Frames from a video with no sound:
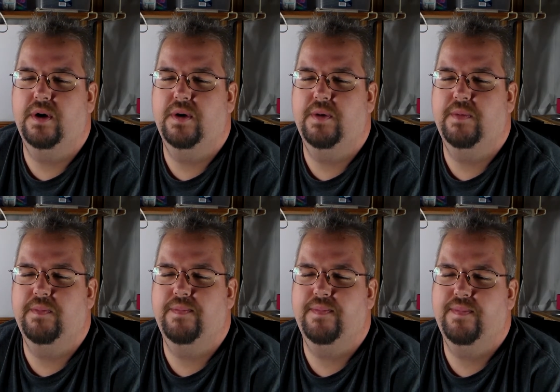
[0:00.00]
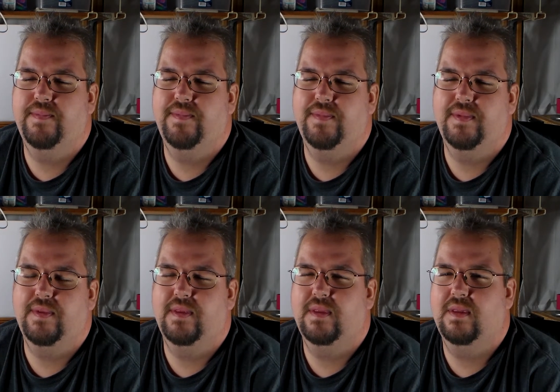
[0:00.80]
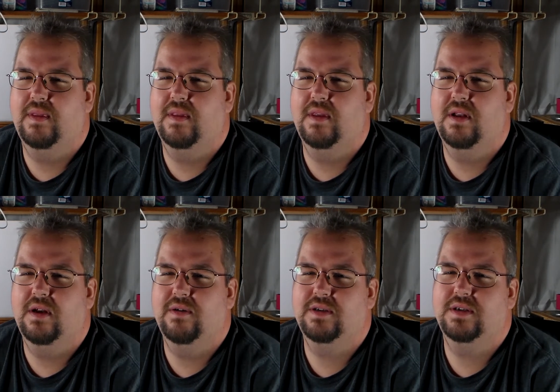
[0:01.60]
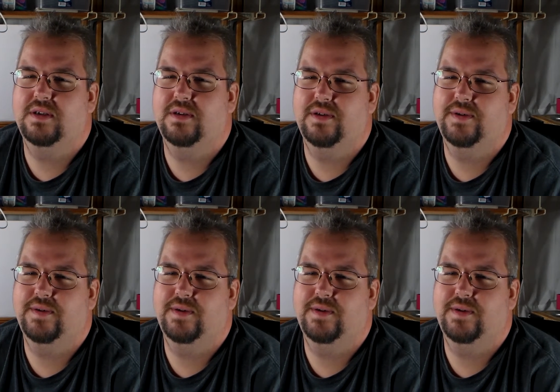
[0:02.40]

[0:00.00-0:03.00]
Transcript: um, you know, it's,